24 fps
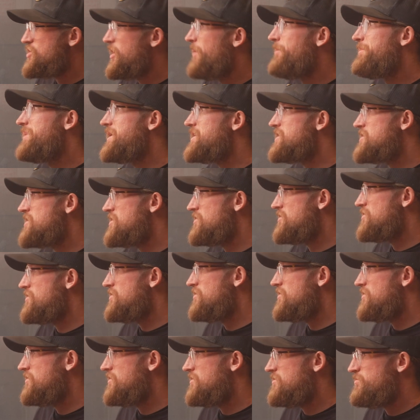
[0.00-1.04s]
jump
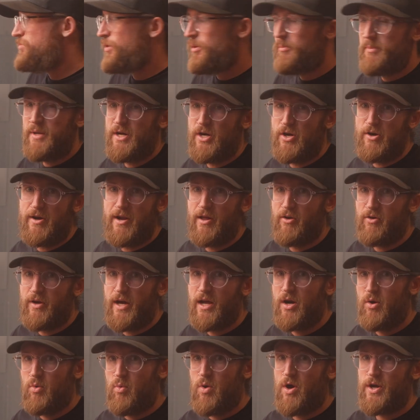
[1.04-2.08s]
into Premiere, and I'll
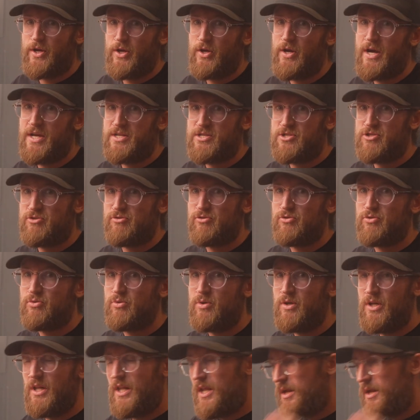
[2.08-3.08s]
kind of walk you guys through